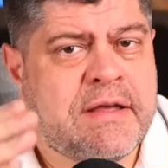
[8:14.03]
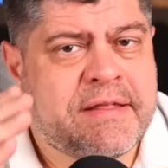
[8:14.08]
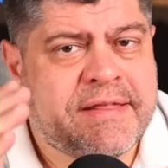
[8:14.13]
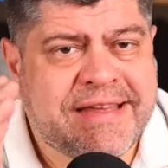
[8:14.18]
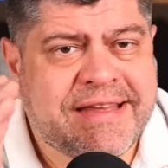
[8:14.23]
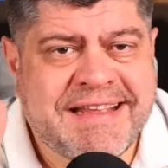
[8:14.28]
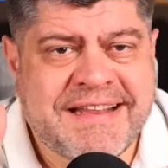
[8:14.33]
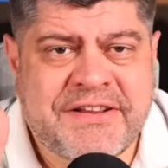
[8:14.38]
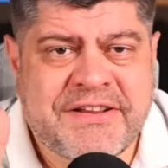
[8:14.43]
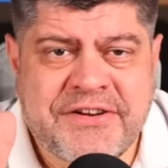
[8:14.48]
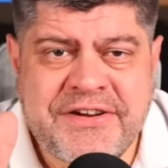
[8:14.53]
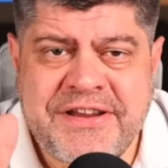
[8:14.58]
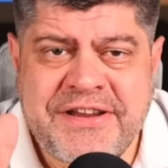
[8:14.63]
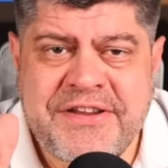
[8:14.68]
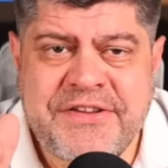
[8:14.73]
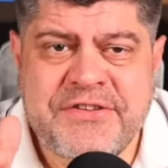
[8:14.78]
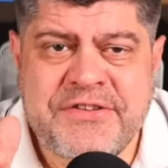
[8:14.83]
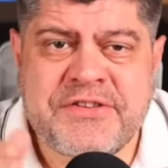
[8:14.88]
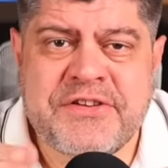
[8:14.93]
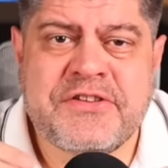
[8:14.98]
The
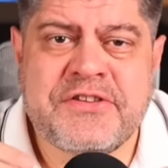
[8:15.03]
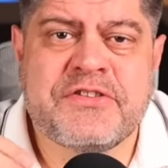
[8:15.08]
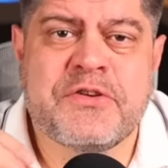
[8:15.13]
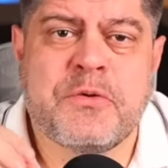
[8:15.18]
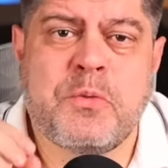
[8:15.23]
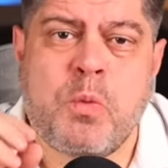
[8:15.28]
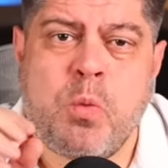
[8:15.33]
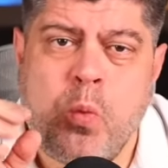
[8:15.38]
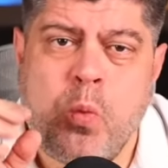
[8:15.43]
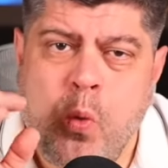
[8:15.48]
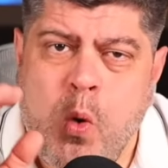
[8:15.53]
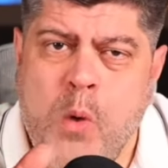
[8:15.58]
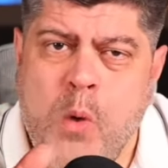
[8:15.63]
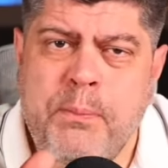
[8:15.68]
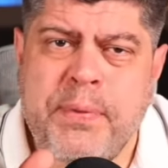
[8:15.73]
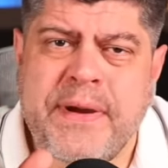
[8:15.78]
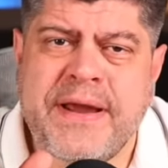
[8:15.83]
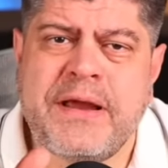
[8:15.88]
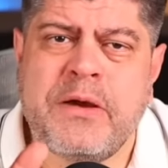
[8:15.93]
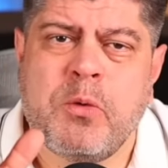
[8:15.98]
increase is a
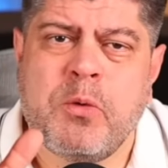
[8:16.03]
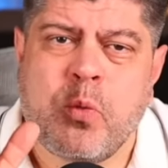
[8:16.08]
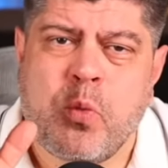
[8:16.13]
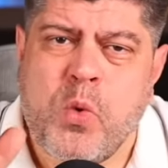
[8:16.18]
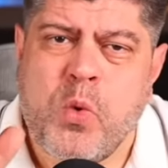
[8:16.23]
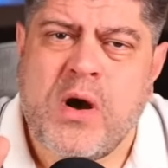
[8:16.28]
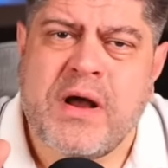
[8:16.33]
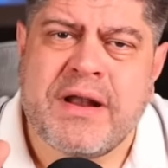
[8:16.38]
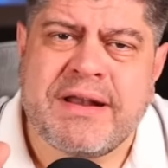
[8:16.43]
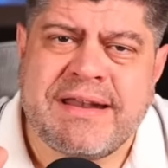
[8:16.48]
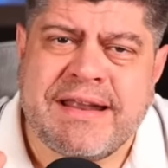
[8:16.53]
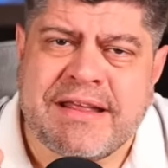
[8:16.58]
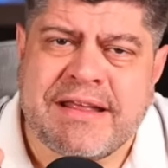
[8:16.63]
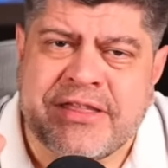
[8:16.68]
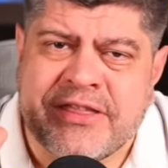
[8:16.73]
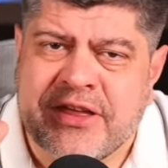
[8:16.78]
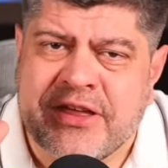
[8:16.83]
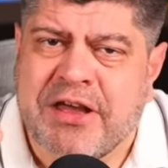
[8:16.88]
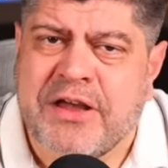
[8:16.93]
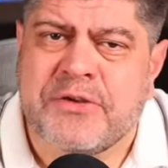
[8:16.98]
whopping
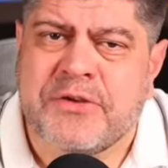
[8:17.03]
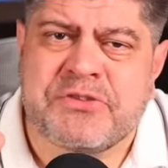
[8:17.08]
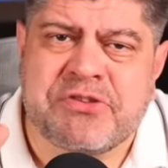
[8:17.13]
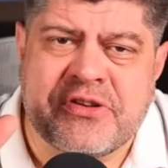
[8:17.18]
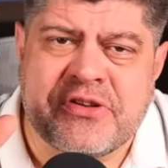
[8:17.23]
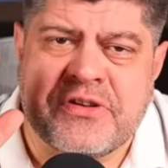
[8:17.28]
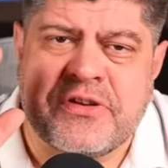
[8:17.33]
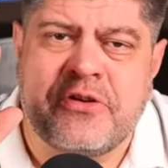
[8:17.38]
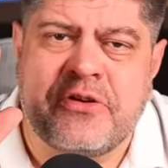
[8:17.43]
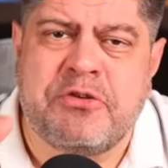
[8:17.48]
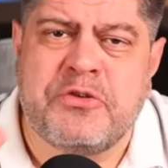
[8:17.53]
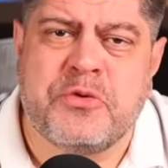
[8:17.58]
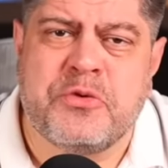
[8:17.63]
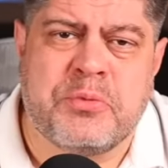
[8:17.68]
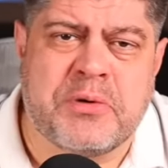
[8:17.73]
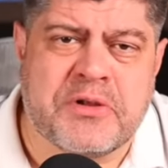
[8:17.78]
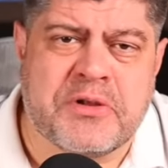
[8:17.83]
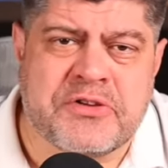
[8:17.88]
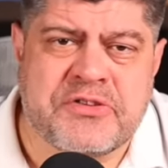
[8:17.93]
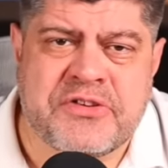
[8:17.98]
1,000
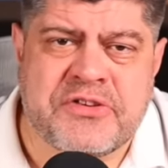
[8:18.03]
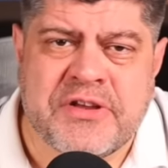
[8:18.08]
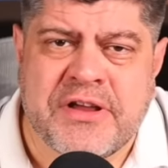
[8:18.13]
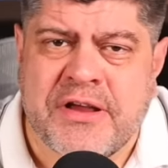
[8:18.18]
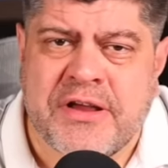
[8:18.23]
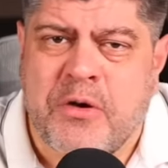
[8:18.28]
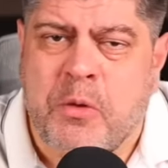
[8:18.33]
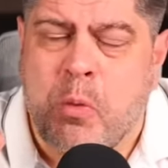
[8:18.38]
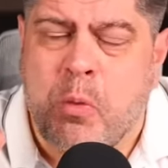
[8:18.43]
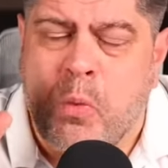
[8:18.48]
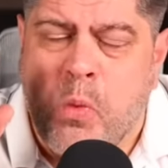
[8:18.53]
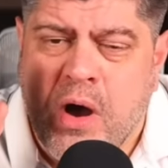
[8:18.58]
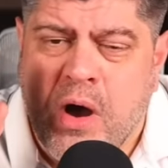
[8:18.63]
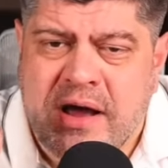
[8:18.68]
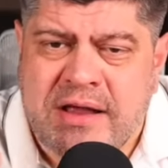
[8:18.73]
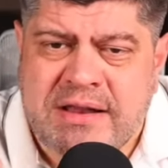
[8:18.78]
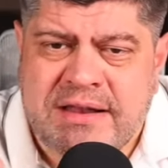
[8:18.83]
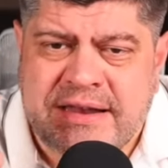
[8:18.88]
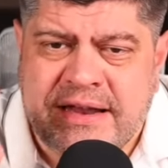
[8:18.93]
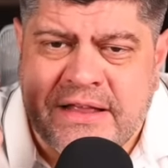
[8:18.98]
rubles.
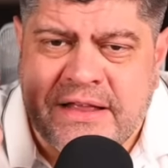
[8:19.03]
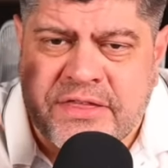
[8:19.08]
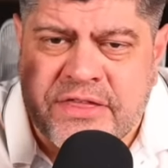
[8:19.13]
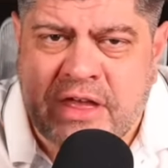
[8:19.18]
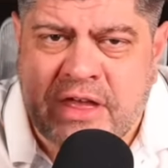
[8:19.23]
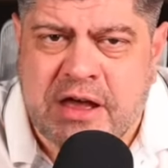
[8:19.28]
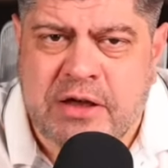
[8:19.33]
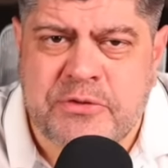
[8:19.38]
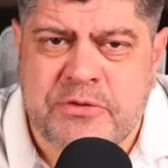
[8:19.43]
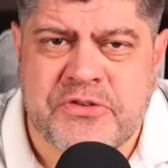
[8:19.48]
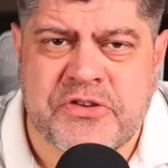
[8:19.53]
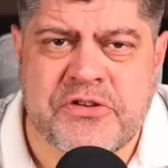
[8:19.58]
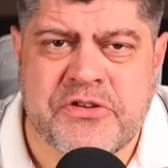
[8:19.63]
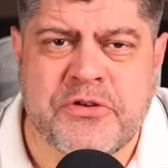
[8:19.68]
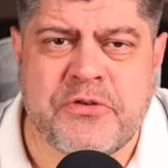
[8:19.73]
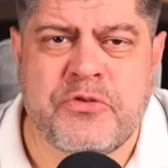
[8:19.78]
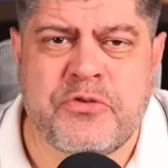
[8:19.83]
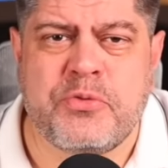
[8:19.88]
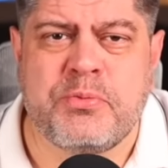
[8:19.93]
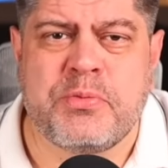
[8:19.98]
1,000
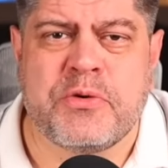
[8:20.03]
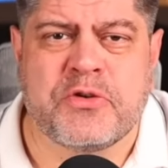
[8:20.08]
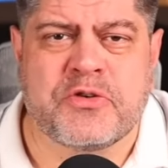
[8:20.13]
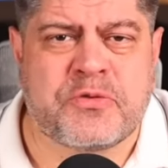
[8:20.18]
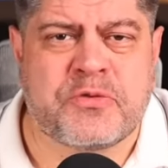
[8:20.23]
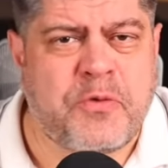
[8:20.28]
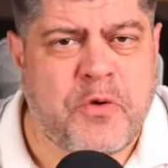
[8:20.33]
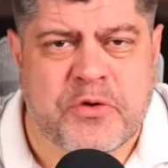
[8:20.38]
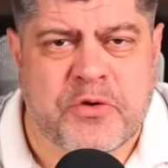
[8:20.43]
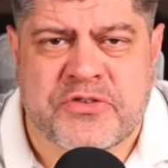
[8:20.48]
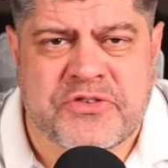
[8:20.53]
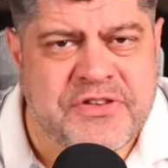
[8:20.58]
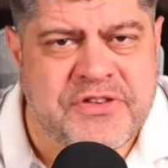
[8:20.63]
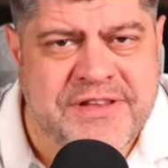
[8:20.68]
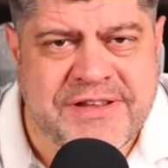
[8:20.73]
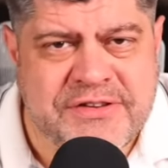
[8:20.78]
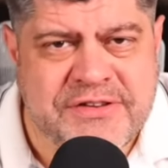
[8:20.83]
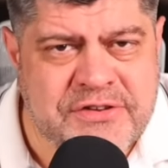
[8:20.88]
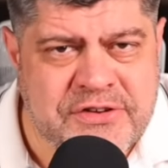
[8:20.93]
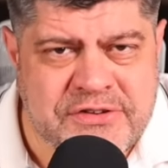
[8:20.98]
rubles, folks.
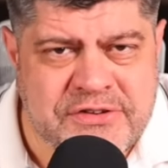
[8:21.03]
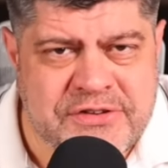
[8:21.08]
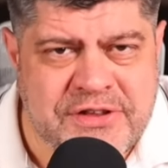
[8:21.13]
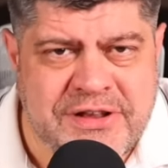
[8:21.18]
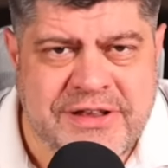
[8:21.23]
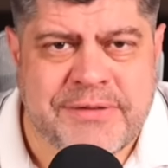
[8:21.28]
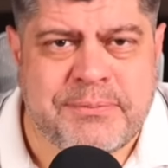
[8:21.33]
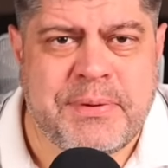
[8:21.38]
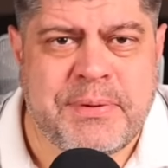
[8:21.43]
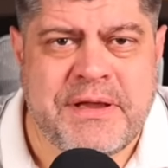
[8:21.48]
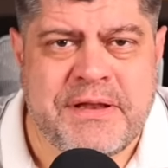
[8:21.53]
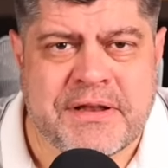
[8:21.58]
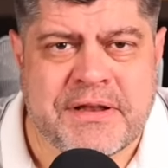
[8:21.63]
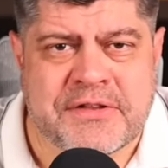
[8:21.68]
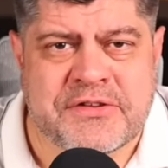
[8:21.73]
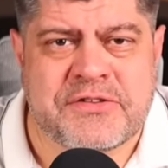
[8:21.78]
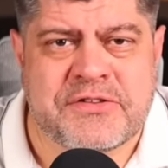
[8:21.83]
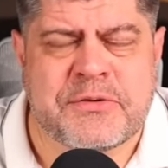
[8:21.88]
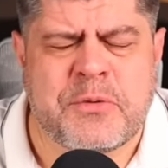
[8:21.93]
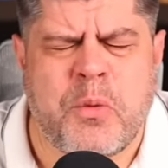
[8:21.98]
This is not
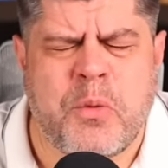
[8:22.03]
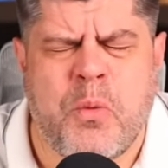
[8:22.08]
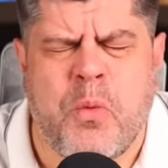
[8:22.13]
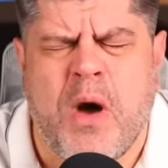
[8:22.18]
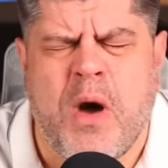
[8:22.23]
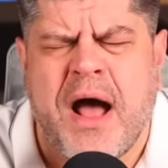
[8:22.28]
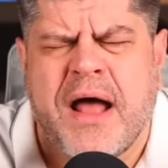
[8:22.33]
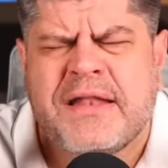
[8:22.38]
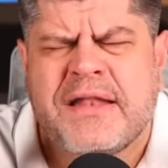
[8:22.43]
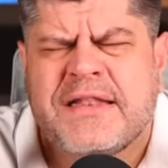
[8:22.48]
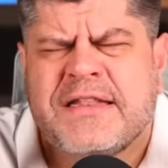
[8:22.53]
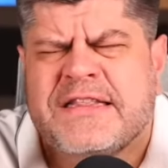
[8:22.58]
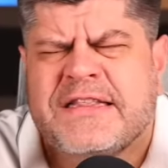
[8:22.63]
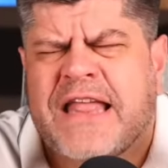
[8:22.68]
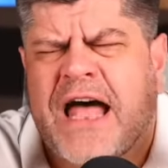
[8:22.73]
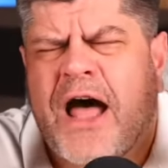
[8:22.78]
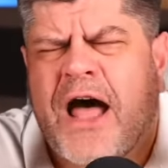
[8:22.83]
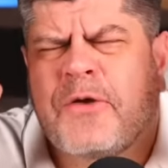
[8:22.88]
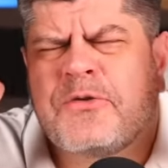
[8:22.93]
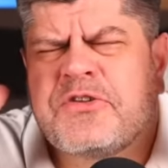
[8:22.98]
peanuts.
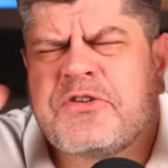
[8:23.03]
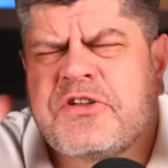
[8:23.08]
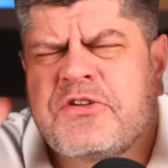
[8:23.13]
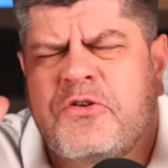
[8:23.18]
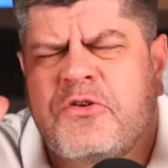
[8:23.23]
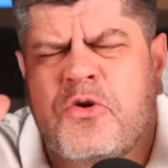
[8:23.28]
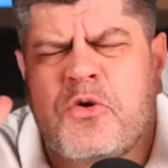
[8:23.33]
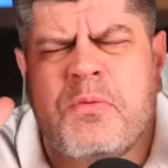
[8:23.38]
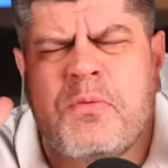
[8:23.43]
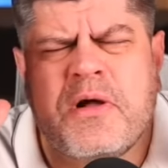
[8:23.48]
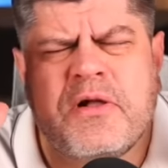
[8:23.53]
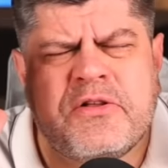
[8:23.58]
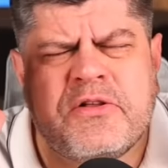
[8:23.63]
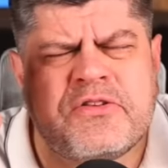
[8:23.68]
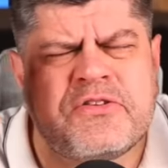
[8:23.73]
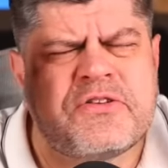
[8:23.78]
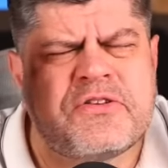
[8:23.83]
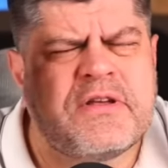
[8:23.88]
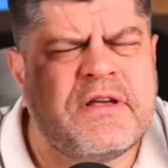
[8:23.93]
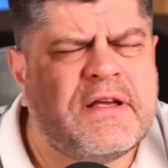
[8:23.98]
1,000
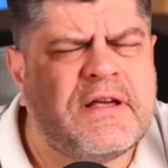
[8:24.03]
rubles.